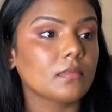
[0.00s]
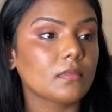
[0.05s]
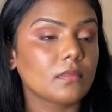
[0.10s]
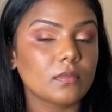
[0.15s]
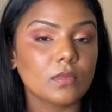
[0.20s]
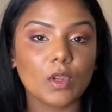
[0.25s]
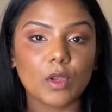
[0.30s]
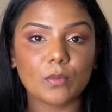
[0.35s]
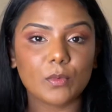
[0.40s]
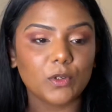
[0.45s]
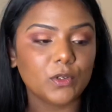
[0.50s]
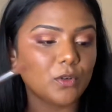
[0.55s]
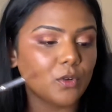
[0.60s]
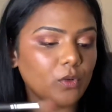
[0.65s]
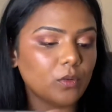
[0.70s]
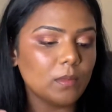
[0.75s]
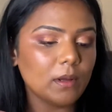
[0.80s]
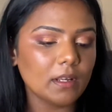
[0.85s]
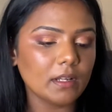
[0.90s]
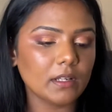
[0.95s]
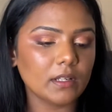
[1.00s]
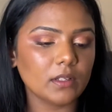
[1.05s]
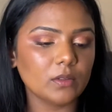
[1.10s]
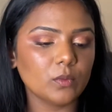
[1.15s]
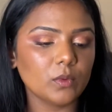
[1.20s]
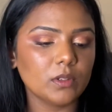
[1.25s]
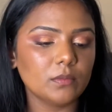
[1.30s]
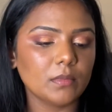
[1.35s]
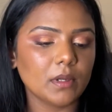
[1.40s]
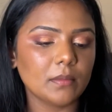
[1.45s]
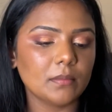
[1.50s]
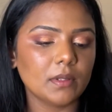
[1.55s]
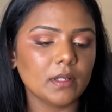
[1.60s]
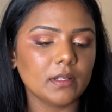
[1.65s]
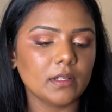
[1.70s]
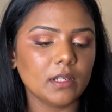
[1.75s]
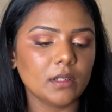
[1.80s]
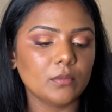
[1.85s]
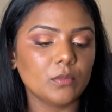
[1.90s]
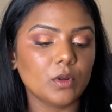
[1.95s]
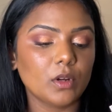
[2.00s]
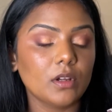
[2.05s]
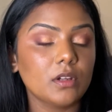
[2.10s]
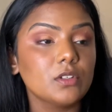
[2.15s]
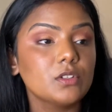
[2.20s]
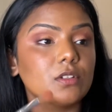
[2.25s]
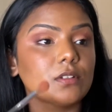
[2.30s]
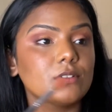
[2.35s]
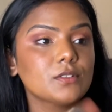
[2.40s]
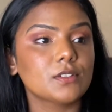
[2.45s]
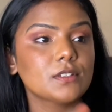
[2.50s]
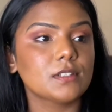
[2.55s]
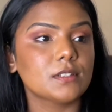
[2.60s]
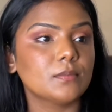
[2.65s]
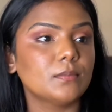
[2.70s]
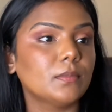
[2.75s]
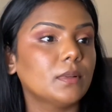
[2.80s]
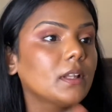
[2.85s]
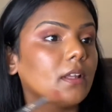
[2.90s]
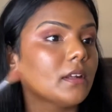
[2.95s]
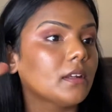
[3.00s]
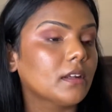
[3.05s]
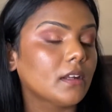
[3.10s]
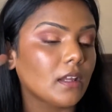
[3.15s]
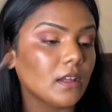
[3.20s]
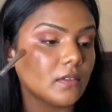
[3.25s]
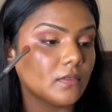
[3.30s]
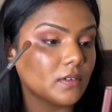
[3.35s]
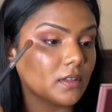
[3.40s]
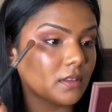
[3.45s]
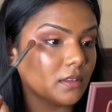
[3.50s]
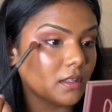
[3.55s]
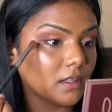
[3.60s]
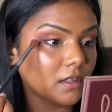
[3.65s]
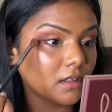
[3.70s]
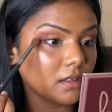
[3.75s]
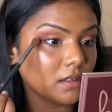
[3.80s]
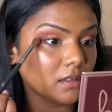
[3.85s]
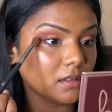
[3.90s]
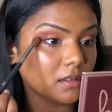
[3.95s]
Now I'm going to go back in with my blending brush and just blend everything.